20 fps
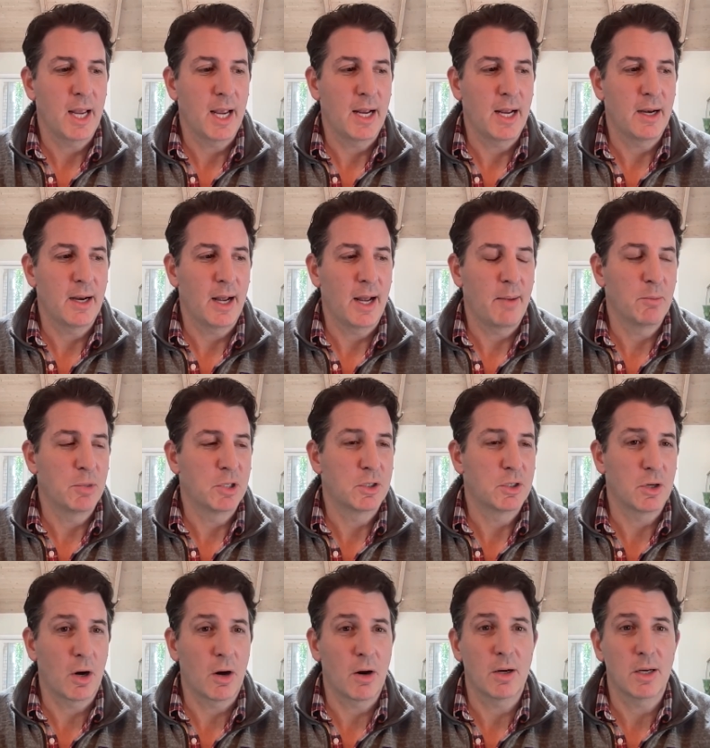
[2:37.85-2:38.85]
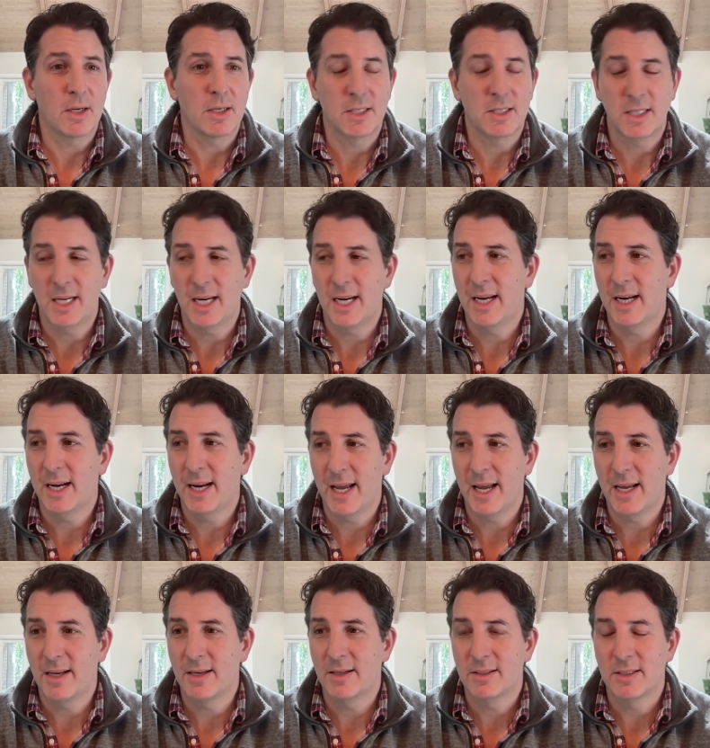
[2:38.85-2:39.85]
And I'm starting to see it
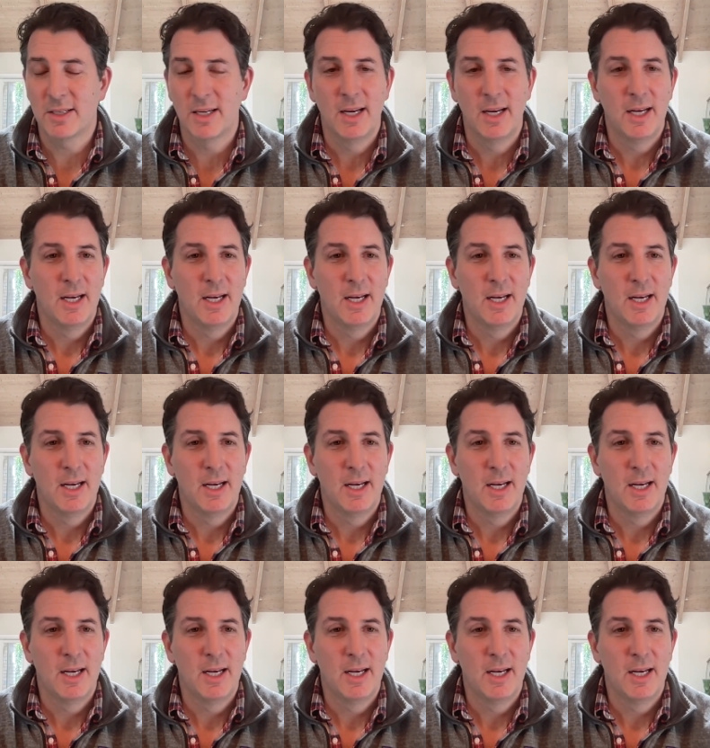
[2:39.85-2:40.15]
as